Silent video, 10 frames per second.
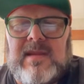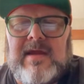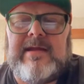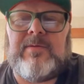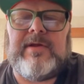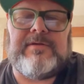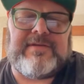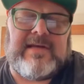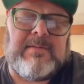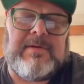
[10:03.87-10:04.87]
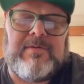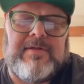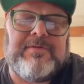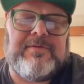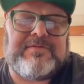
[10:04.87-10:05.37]
I hear what you're saying. I'm going to
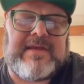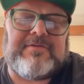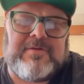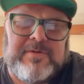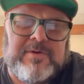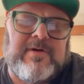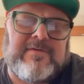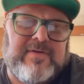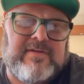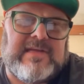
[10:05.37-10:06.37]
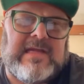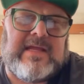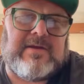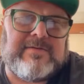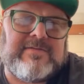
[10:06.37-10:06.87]
run through their schedule real quick for you. San
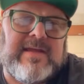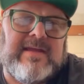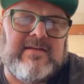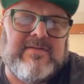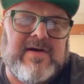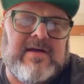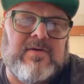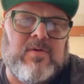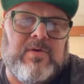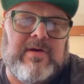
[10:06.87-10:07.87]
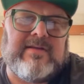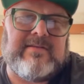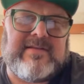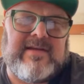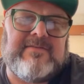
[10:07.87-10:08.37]
Diego State, Nevada, Oregon
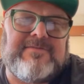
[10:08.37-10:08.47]
State.